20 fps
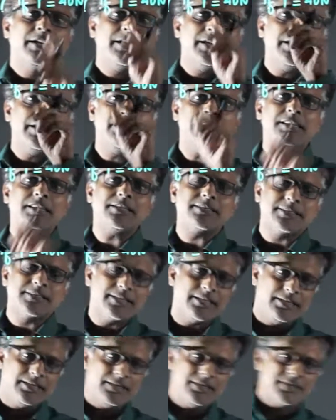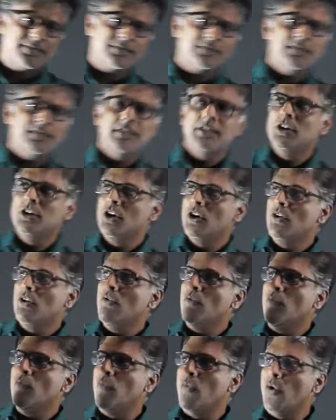In this case,
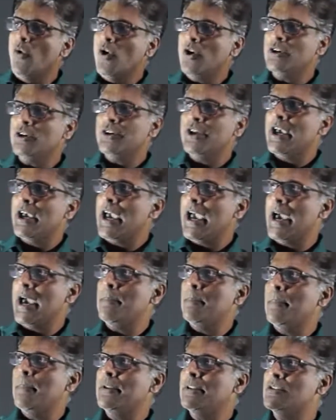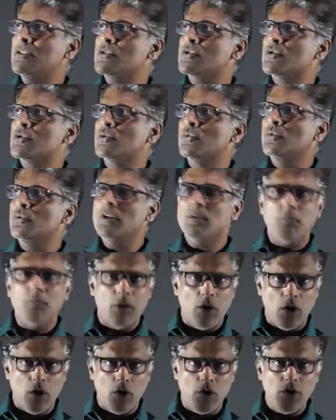what happens to the
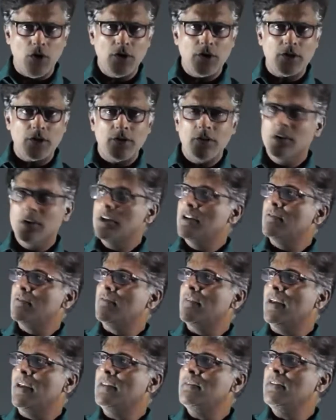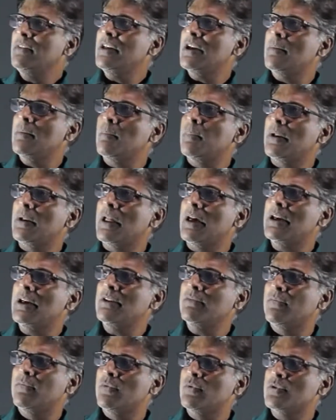block when we apply
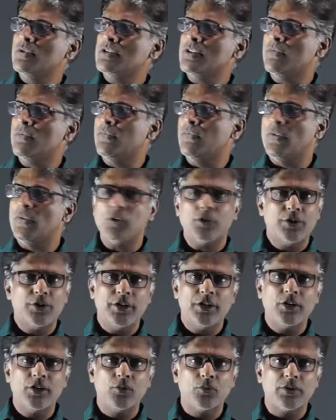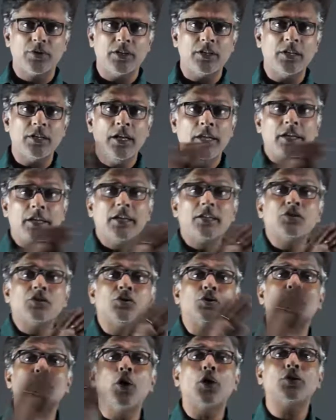a force of 40 Newton is
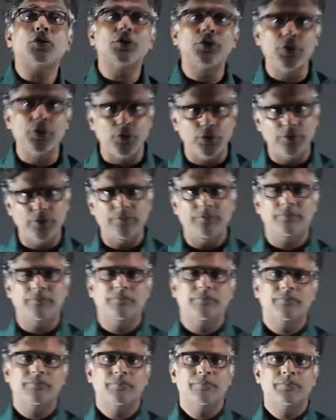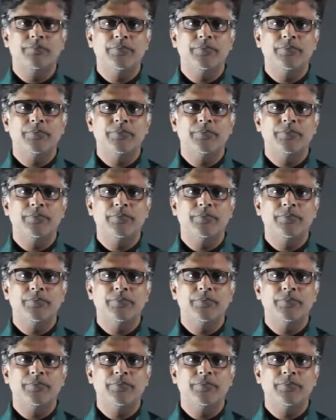not known.